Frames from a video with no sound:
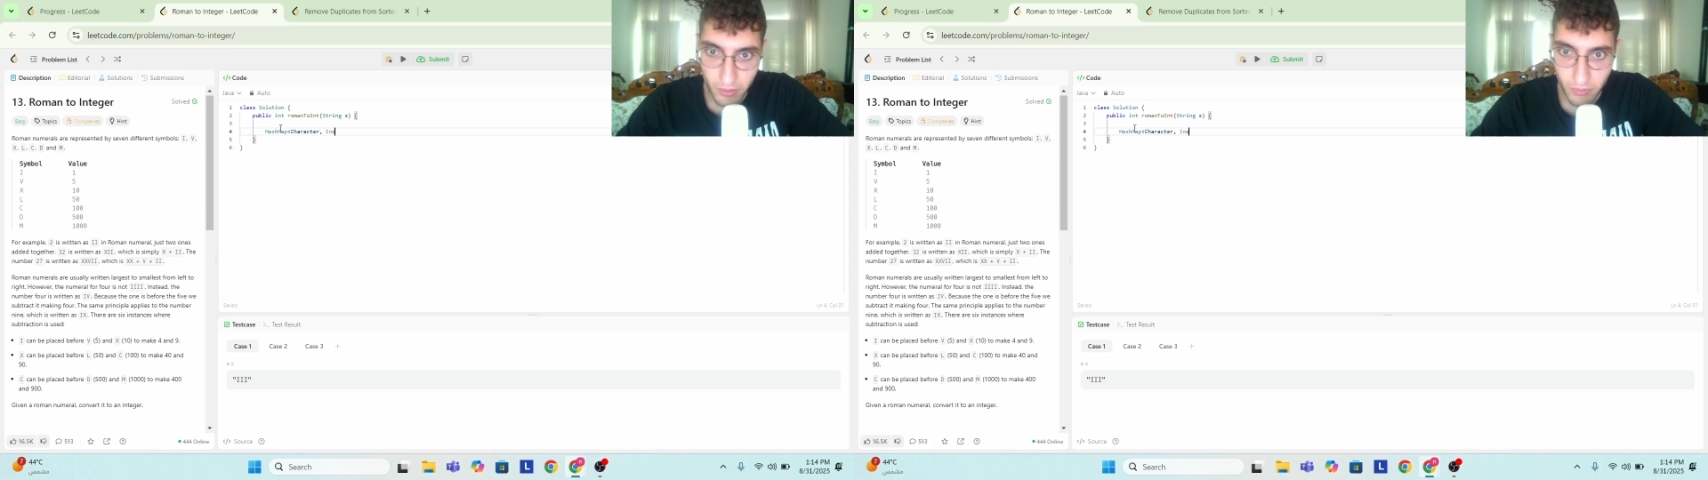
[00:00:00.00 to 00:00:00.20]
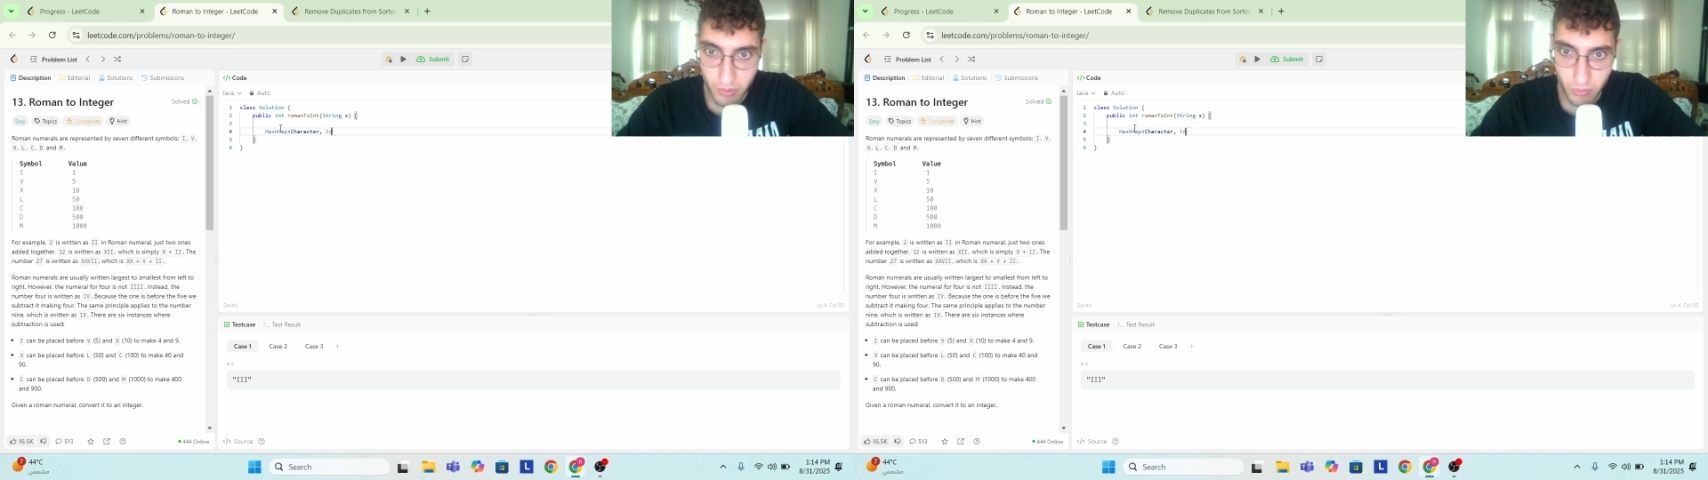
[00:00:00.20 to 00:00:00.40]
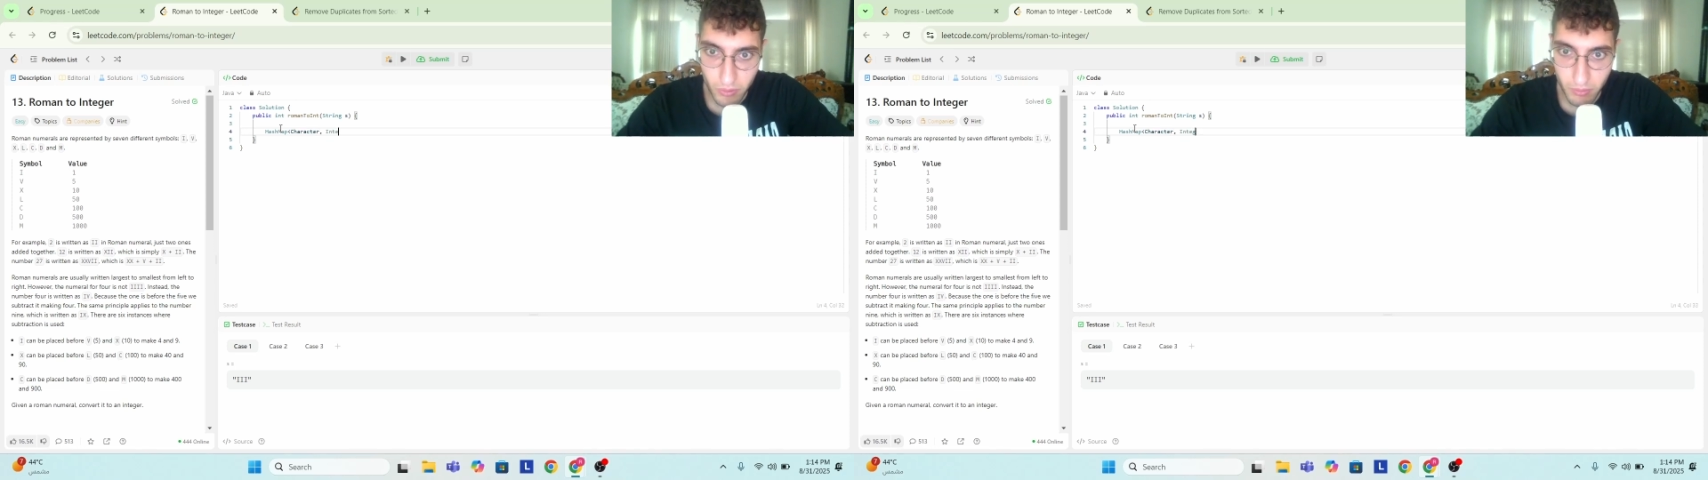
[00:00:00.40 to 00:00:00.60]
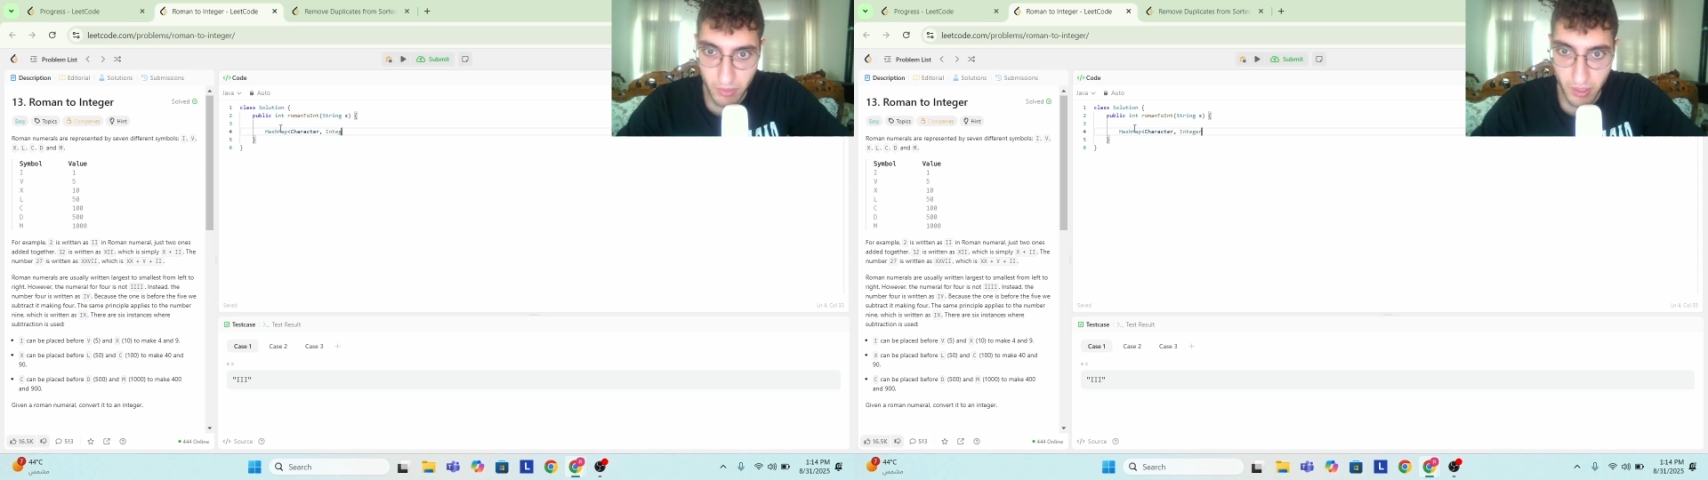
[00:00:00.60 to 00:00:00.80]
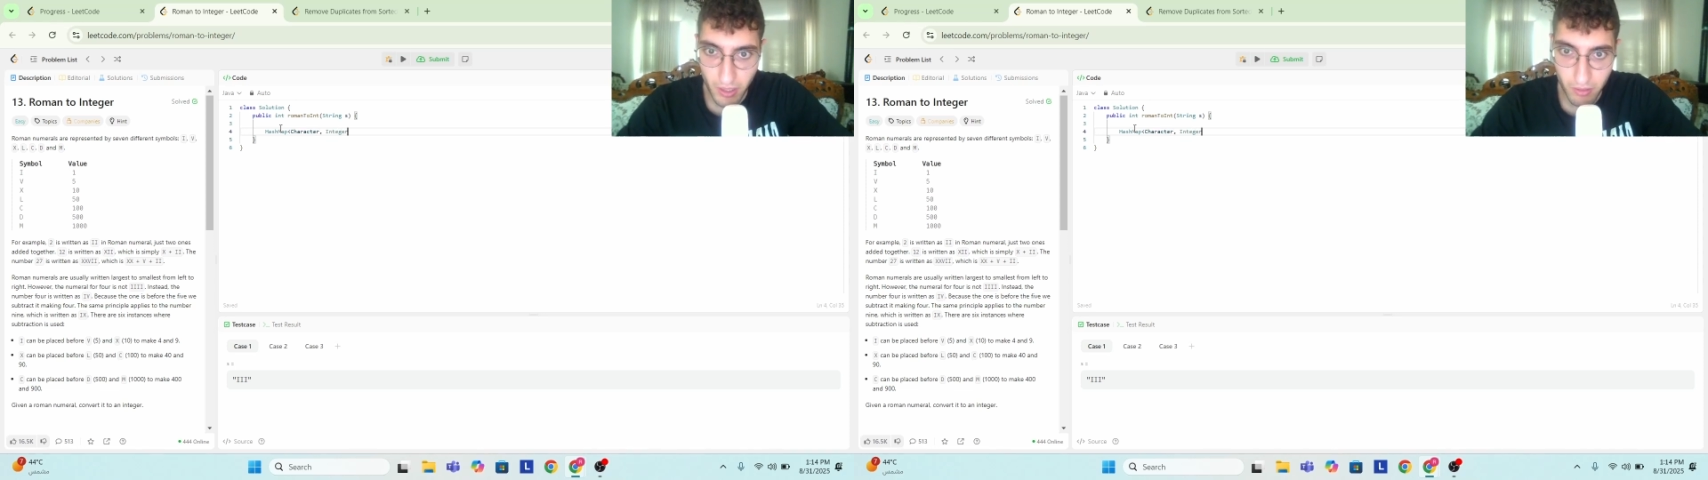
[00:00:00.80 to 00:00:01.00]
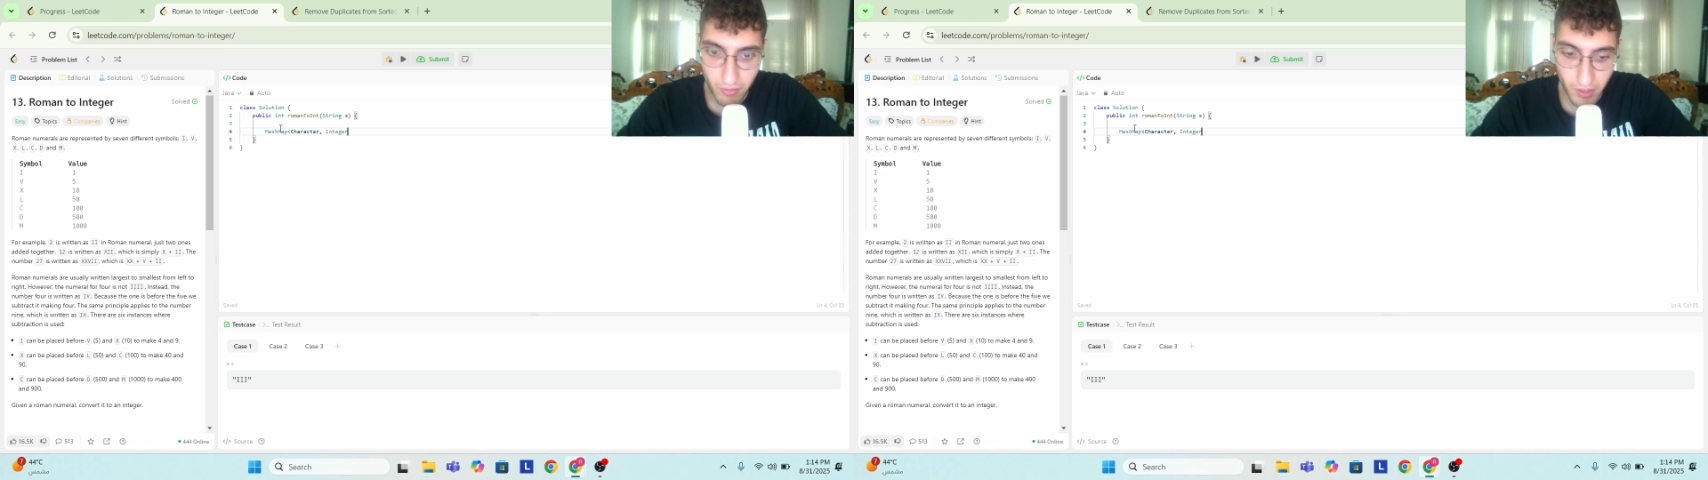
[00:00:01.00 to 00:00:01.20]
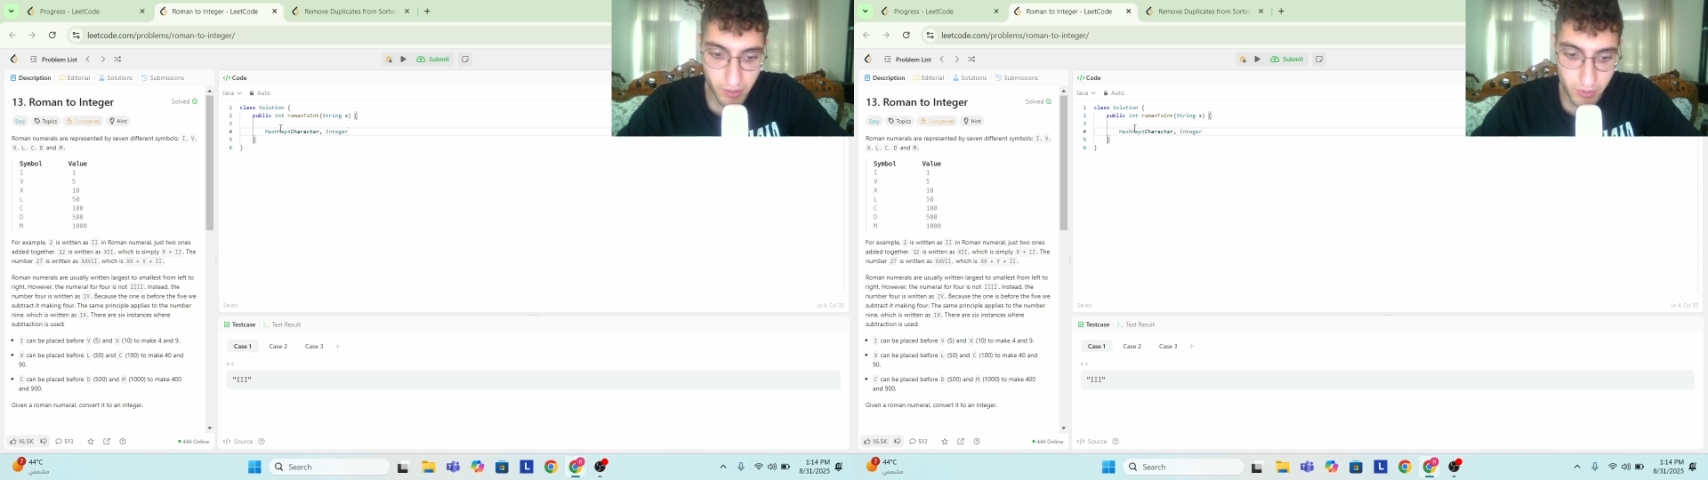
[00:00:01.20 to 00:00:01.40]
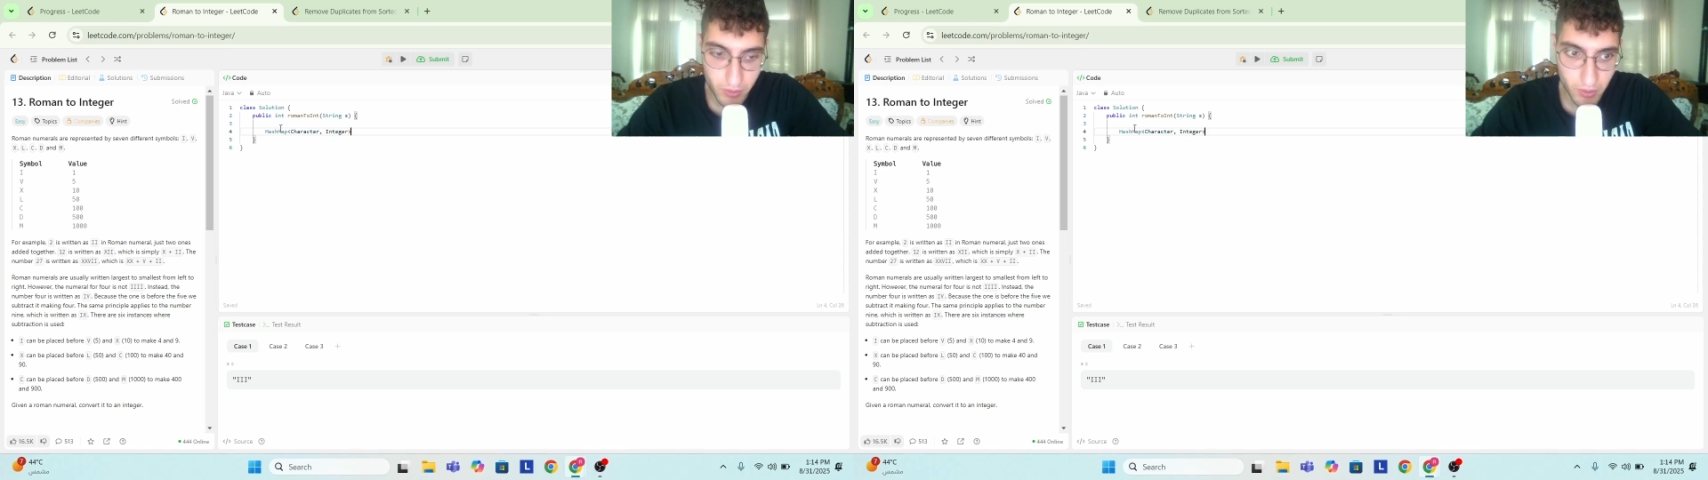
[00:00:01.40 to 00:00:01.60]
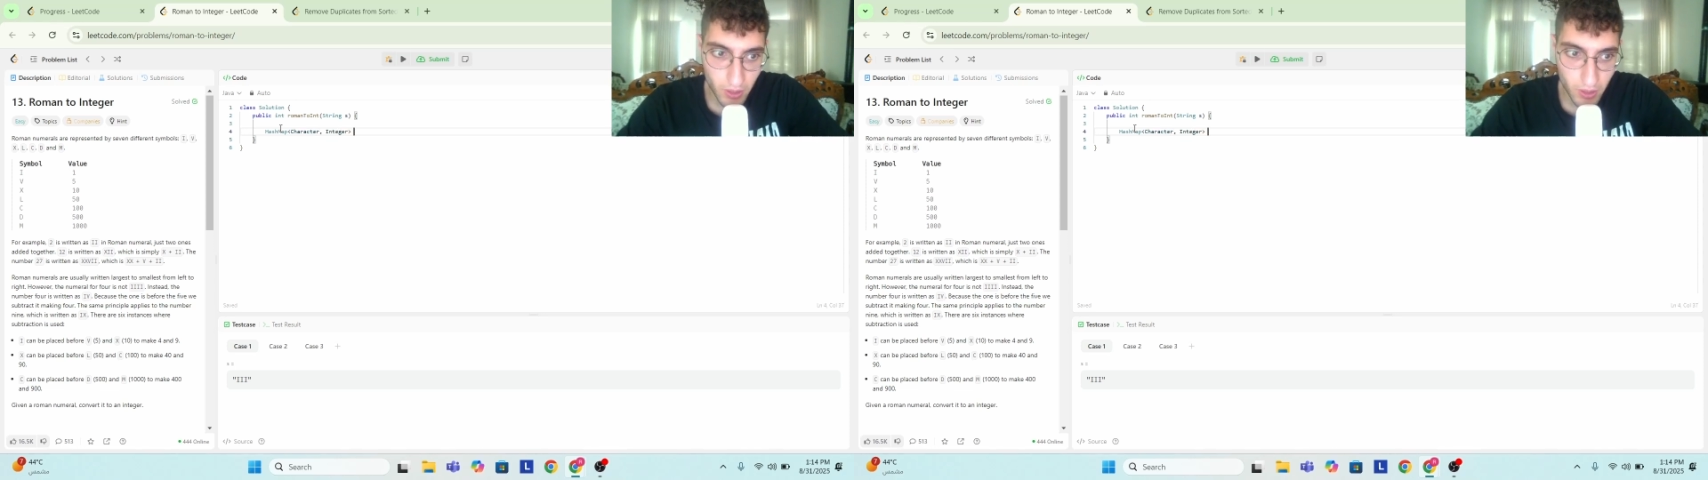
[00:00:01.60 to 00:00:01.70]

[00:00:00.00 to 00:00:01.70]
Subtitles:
which would be our value,